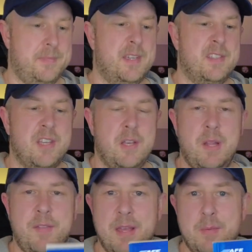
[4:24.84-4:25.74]

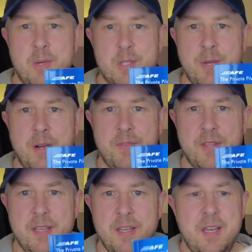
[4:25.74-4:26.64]
So I think that works well for
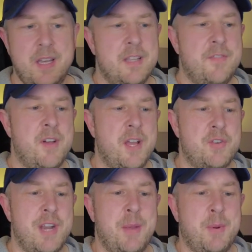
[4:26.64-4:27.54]
the flyer
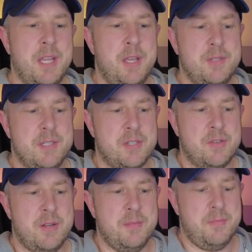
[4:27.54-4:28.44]
training one. I use it to
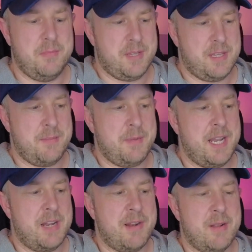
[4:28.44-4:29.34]
try and get my
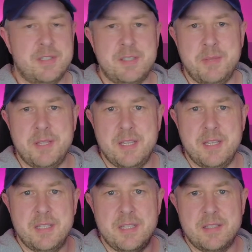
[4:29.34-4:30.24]
head around some of
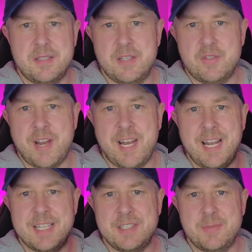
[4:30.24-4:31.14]
the
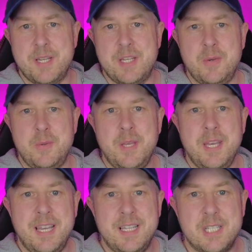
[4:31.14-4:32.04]
training lessons we're going to do
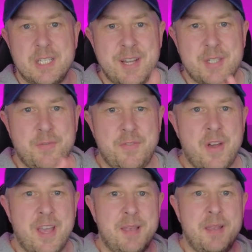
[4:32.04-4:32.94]
in terms of actual
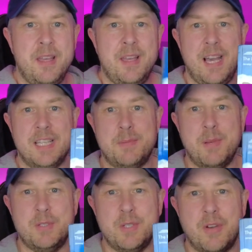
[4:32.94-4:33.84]
flying, as
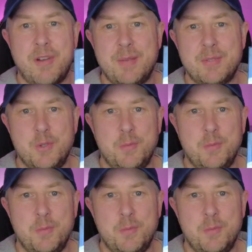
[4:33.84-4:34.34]
opposed to the ground school